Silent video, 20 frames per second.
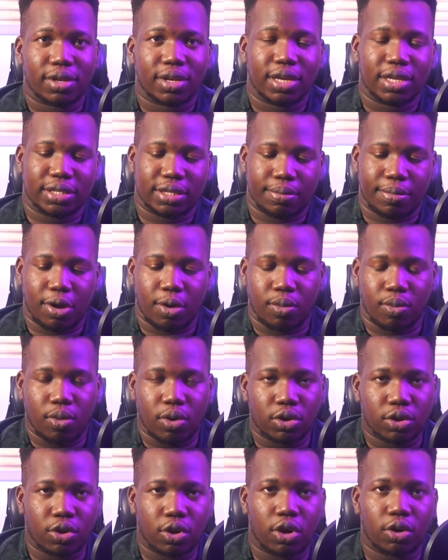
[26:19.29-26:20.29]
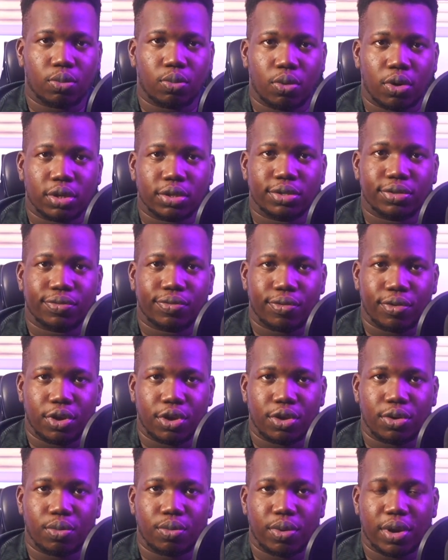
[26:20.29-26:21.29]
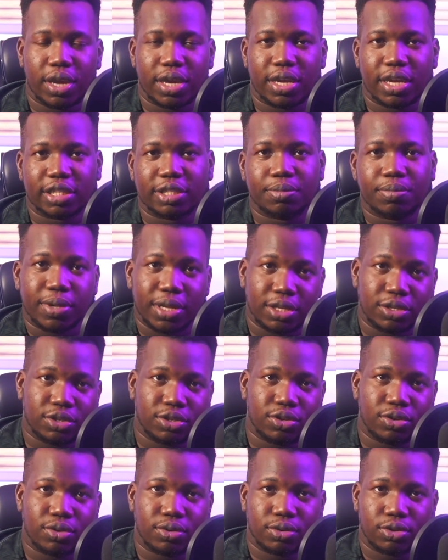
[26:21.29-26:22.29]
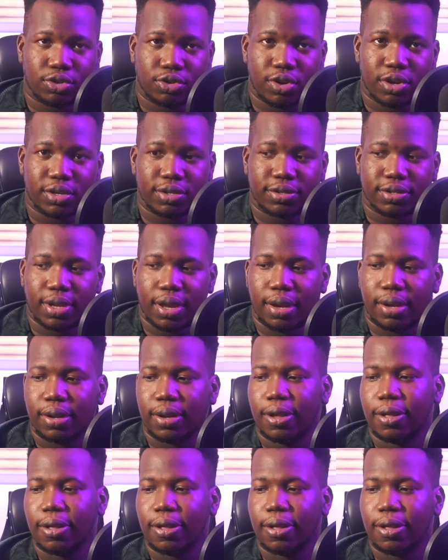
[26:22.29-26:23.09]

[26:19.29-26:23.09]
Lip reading: It's about what God wants for you, where he has placed you. Do you understand?